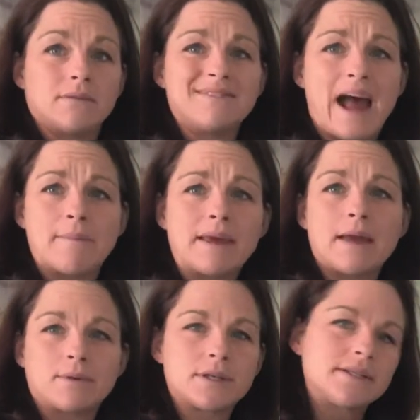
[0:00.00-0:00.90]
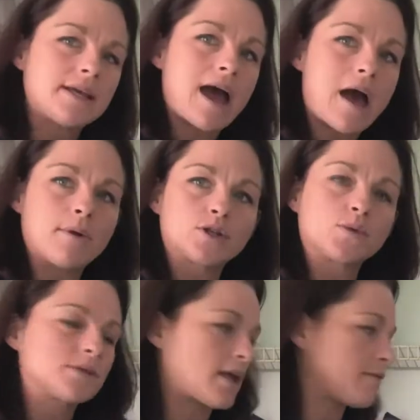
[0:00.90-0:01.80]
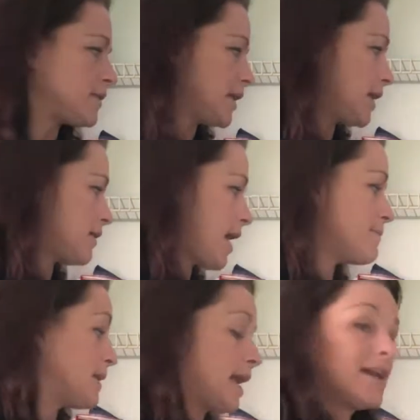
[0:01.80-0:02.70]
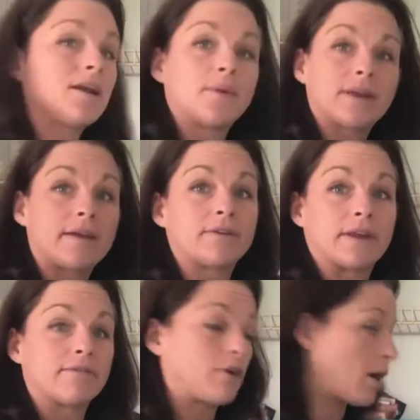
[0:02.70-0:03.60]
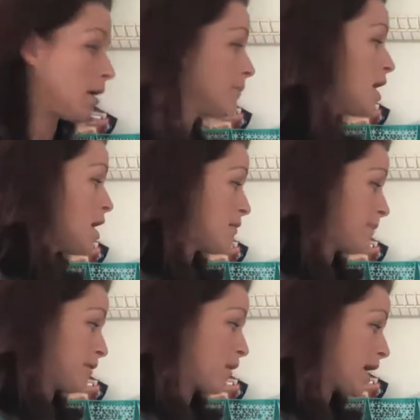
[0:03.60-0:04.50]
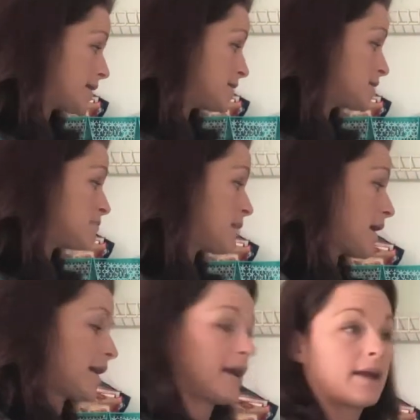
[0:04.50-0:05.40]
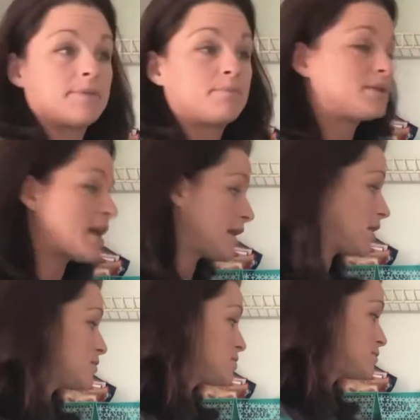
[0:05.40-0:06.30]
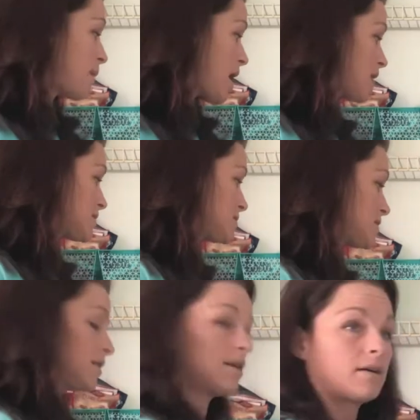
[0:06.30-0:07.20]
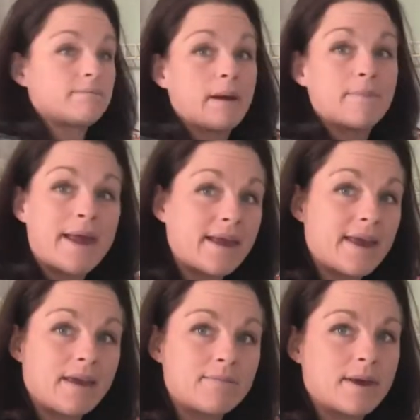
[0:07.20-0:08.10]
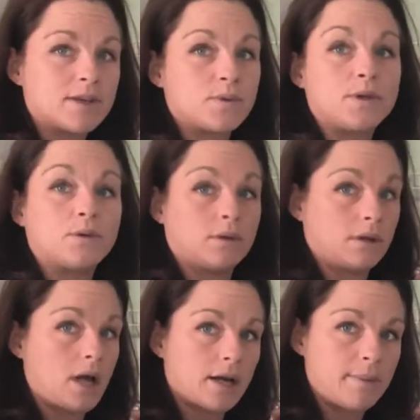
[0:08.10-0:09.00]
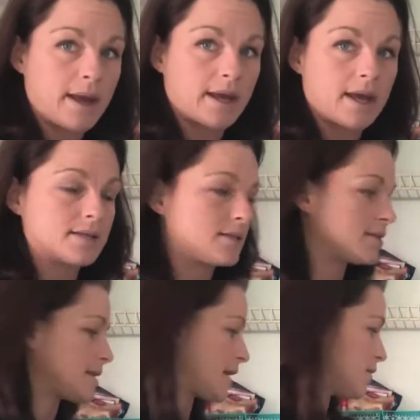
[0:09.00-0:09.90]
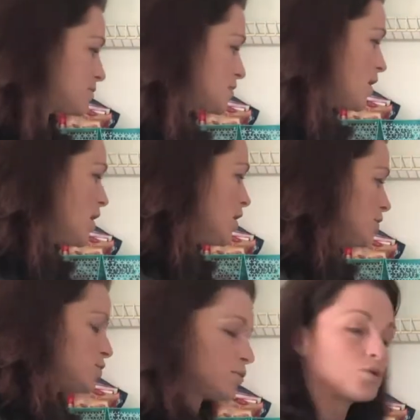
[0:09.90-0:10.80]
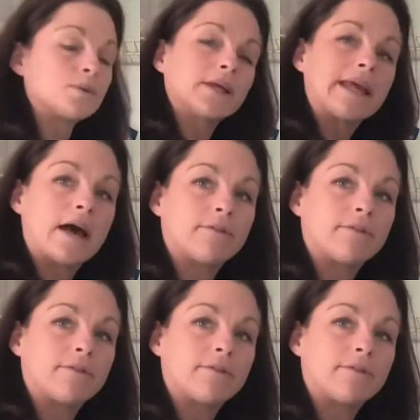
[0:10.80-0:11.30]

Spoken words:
not being able to see how much was left in it. I mean, I did it with everything from my rice to my potatoes, pasta, my pancake mix. We do a lot of pancakes in this house. So it was really